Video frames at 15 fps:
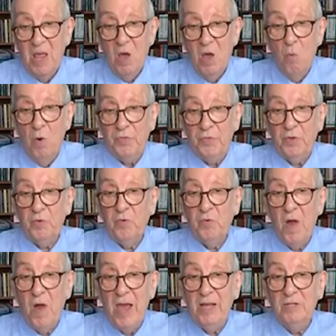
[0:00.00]
what they're
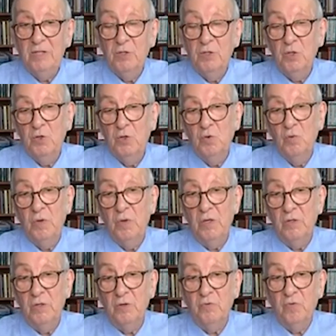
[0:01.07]
trying to do
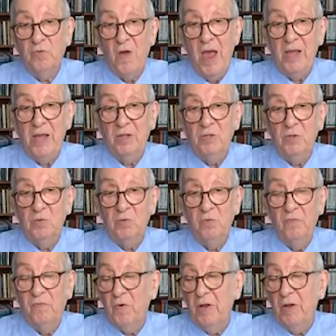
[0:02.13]
is they're trying to,
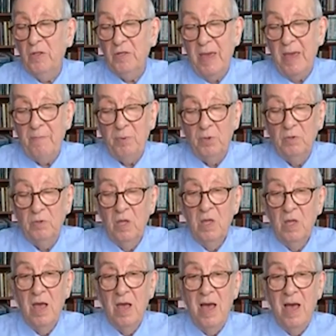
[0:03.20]
for example,
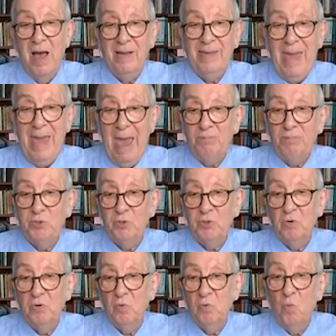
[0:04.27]

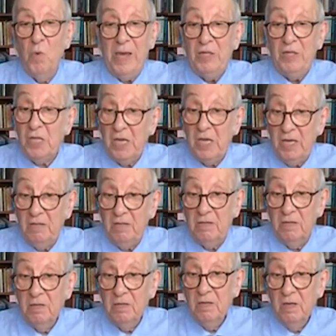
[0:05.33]
capture waste heat
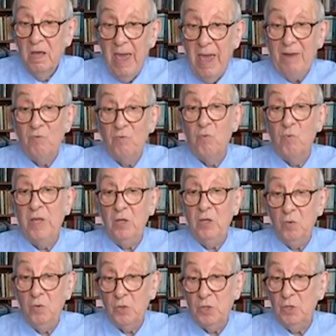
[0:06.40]
and
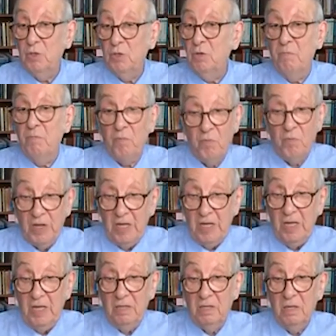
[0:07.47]
reuse it to
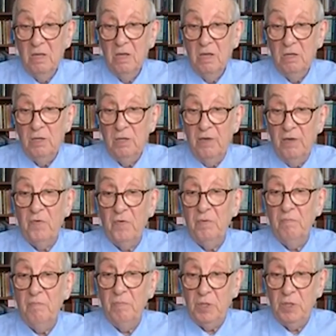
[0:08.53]
preheat different
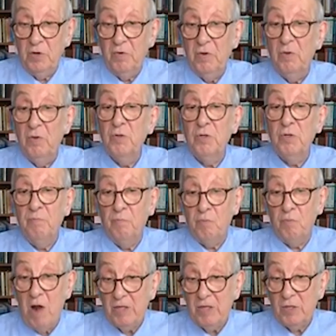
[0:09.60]
materials and
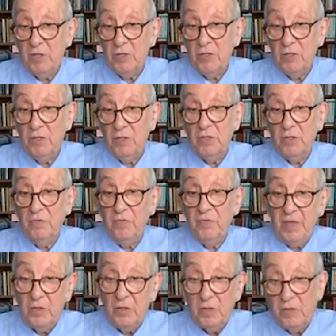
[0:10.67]
processes and
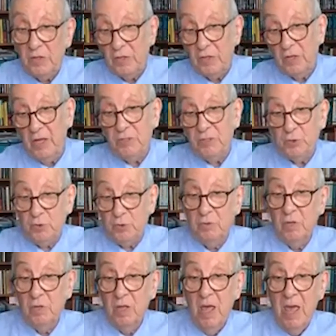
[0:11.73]
things of this nature.
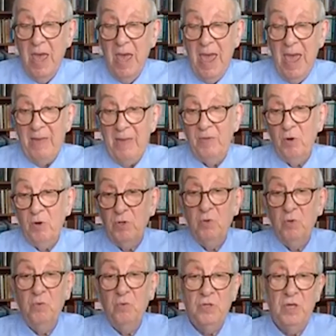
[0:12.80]
And they're
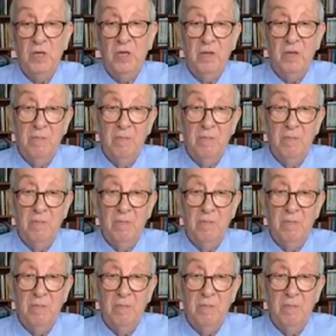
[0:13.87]
using